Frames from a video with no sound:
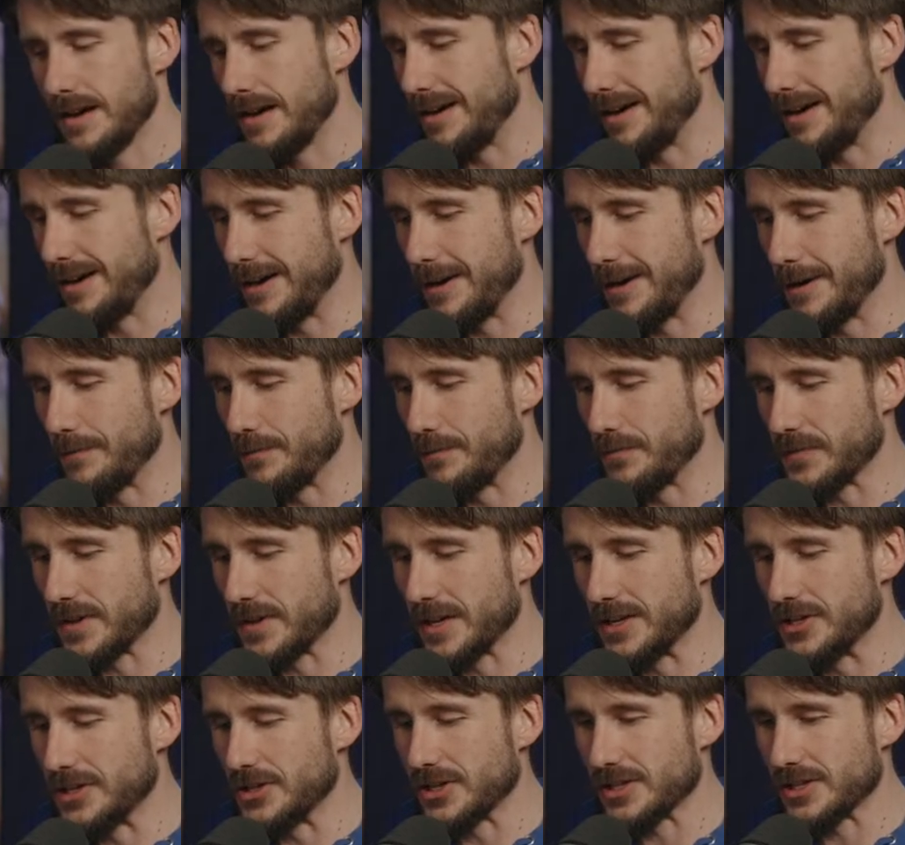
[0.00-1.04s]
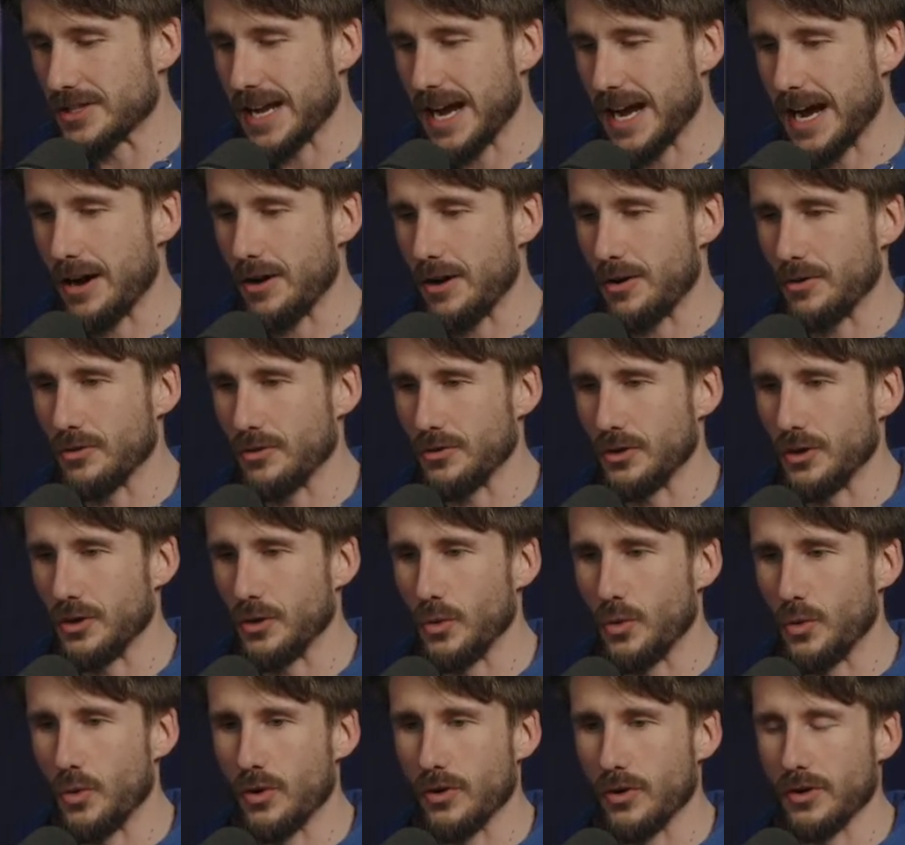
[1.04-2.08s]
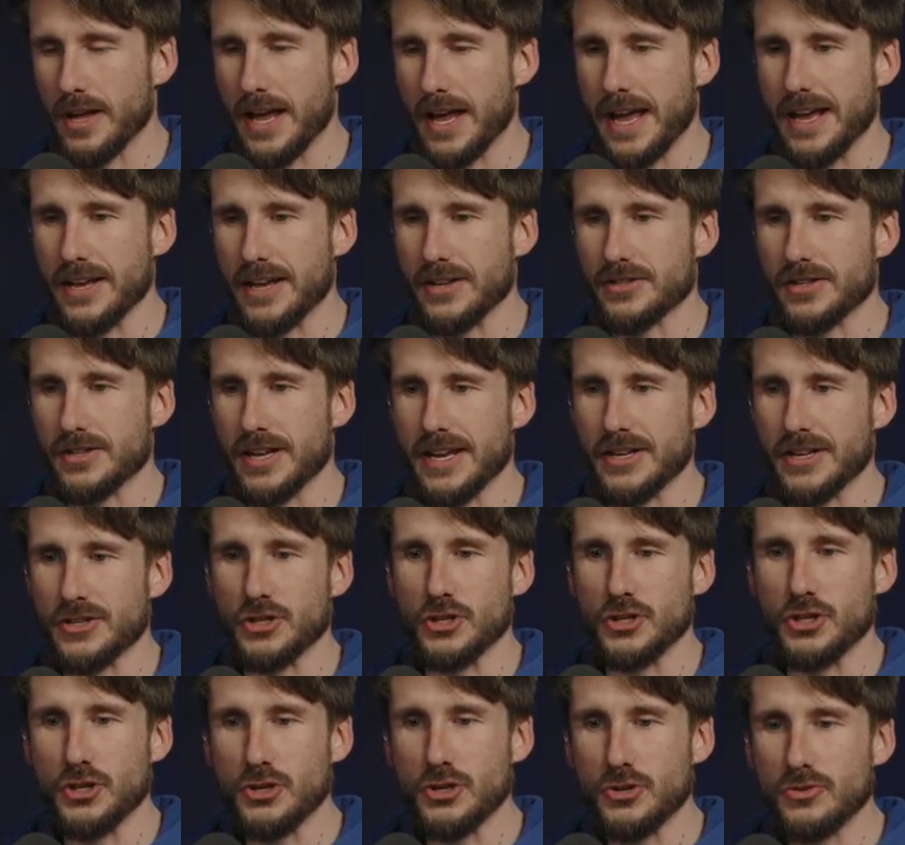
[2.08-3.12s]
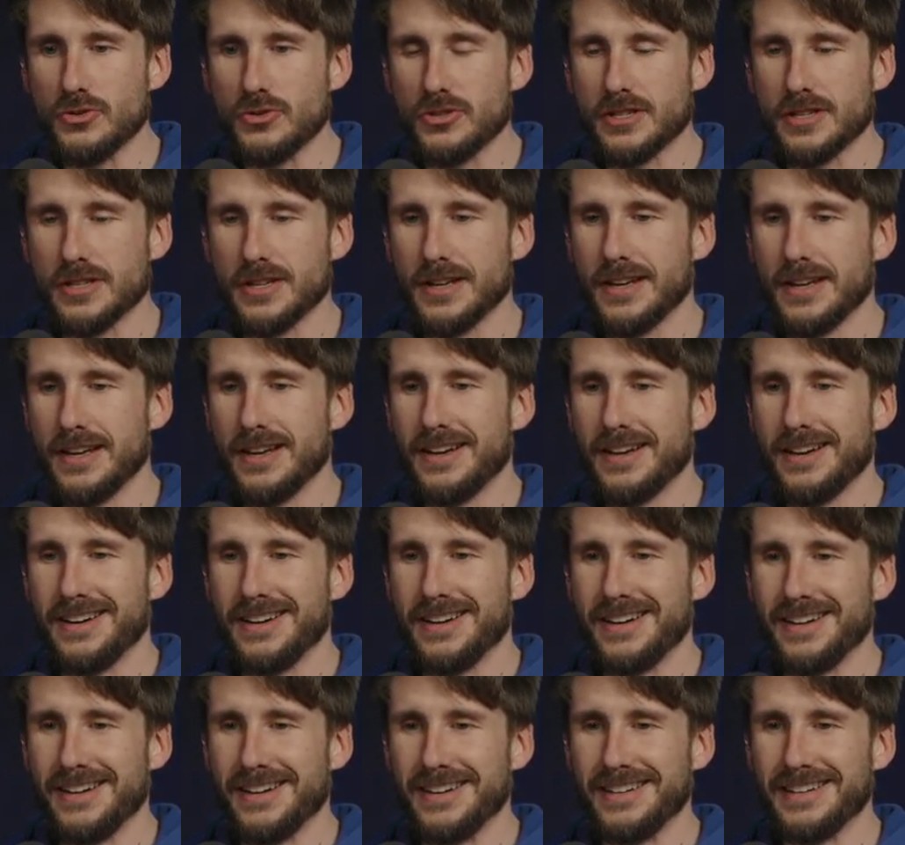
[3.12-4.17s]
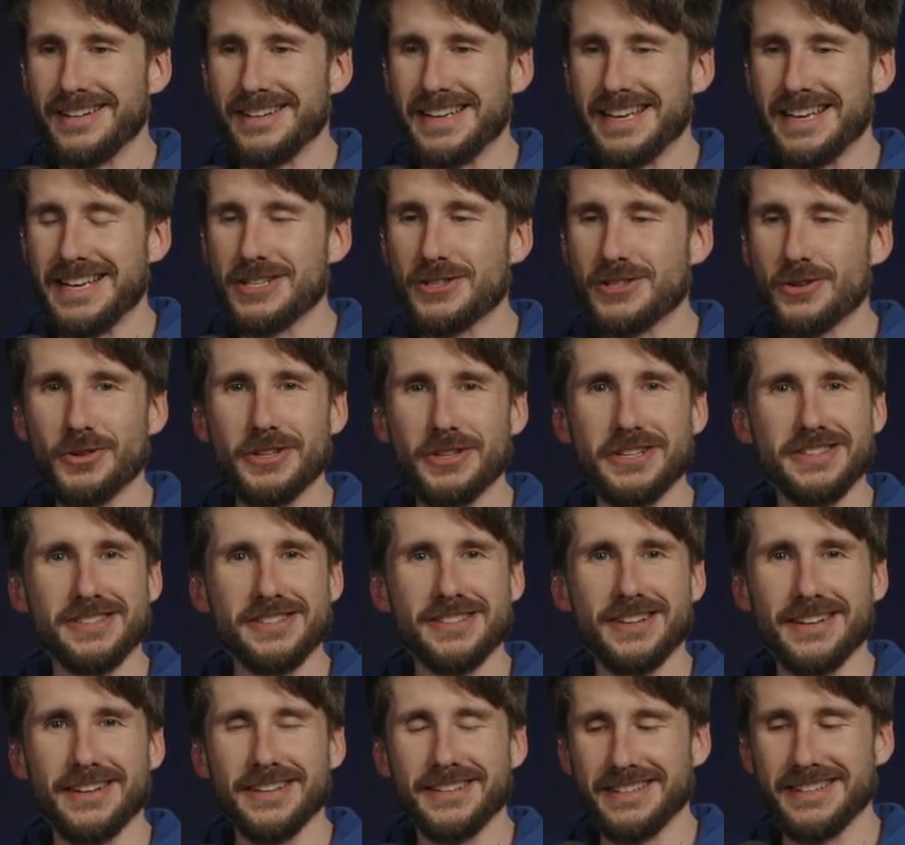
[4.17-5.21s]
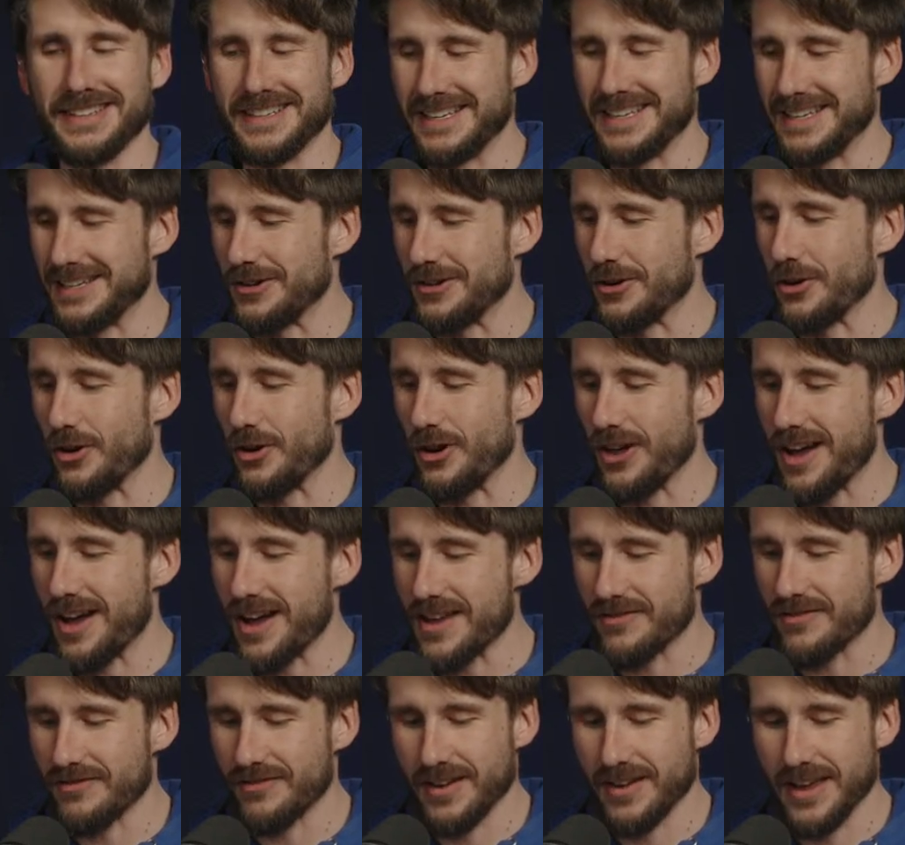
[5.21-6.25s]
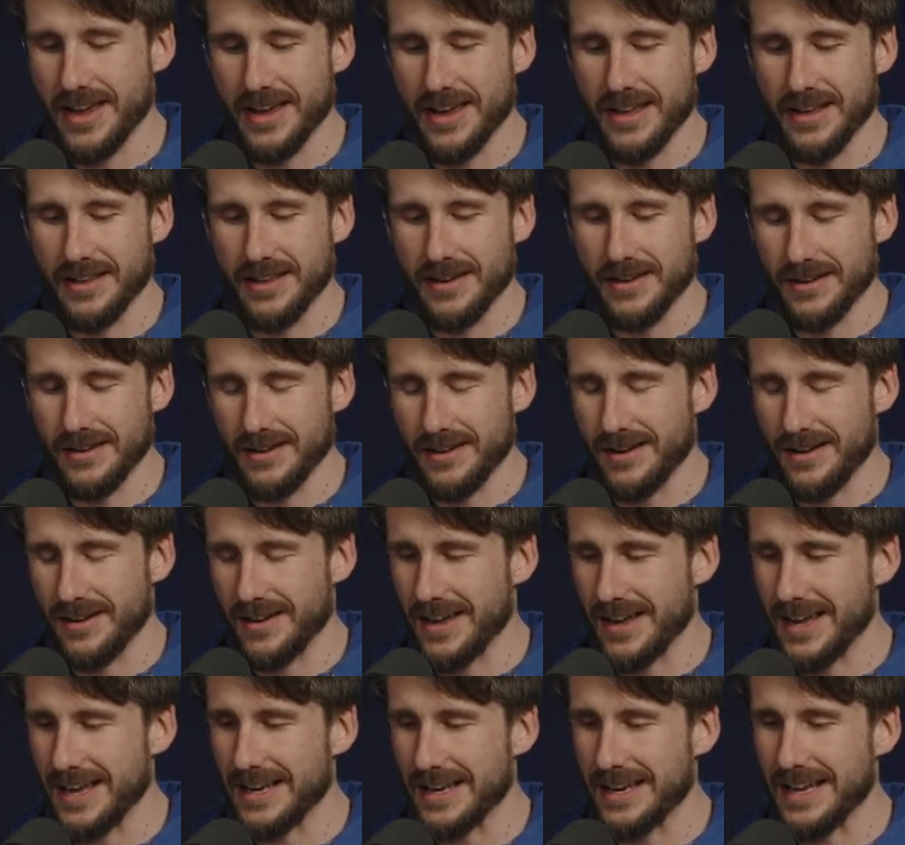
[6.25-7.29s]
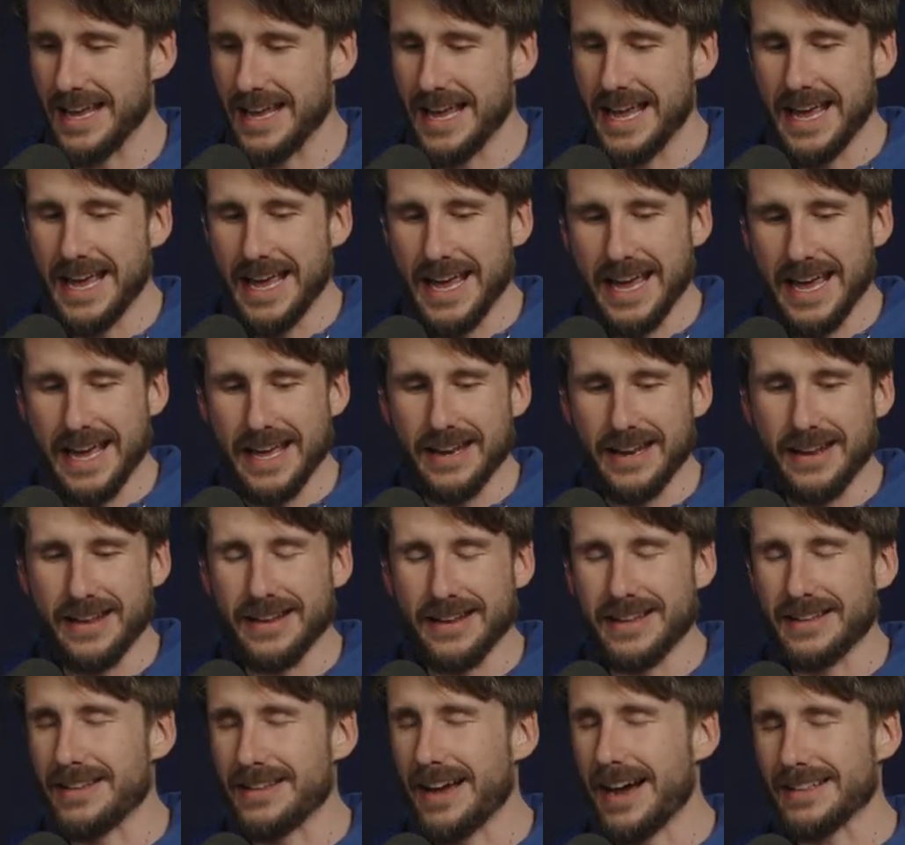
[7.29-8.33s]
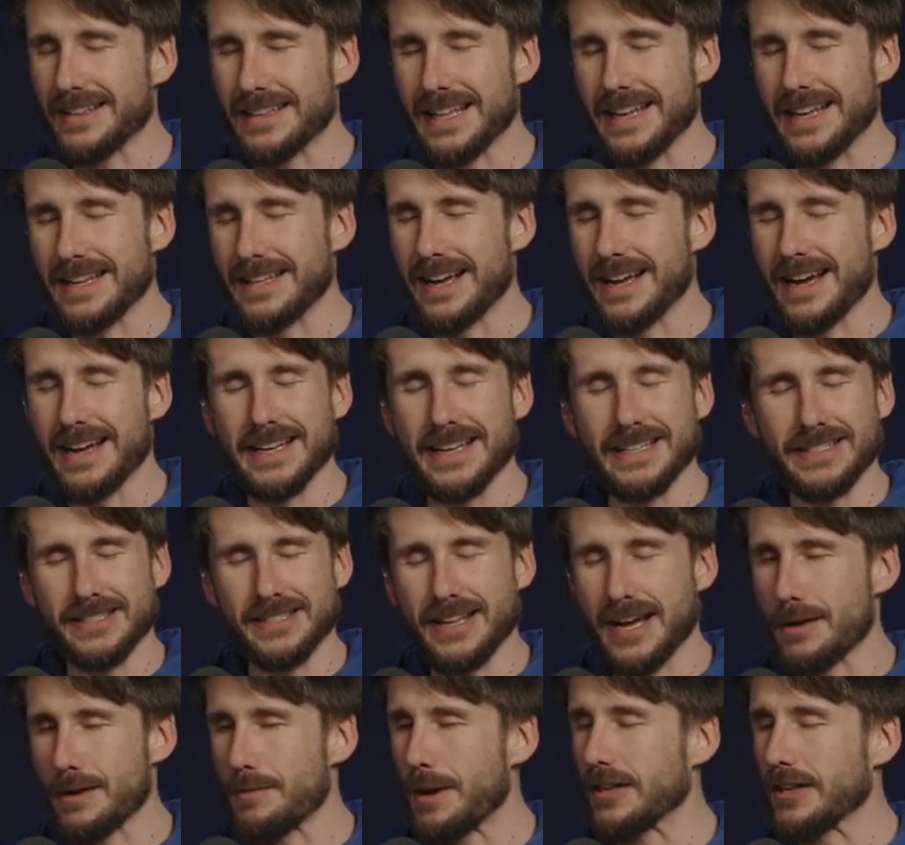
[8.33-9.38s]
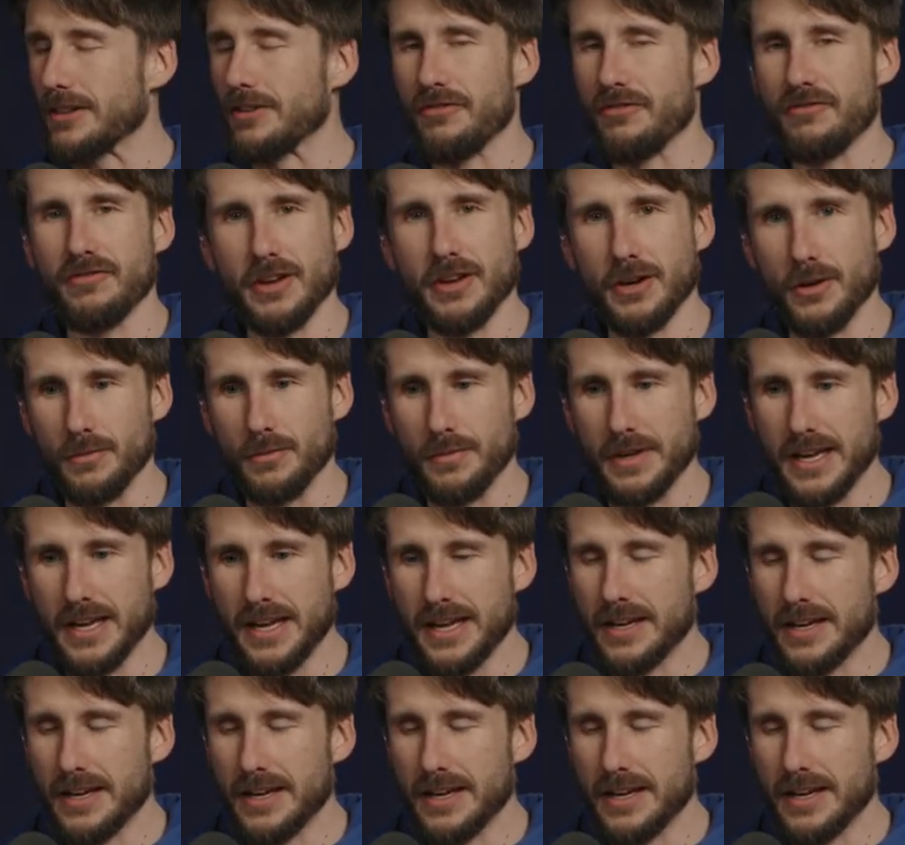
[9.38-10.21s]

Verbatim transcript: um, just how the Lord has has used uh, his only son in her life, and uh, and and not that not, it's not about the film.